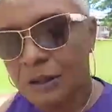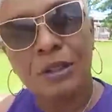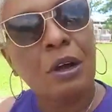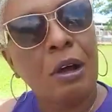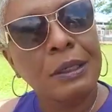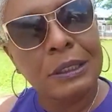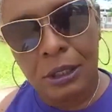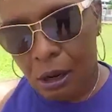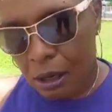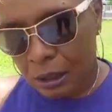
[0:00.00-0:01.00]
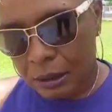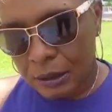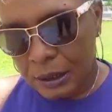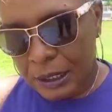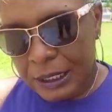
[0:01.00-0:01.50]
talk the talk,
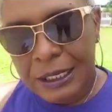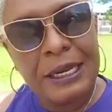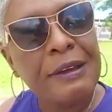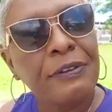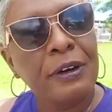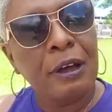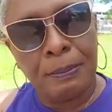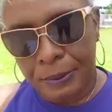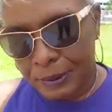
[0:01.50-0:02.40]
level up,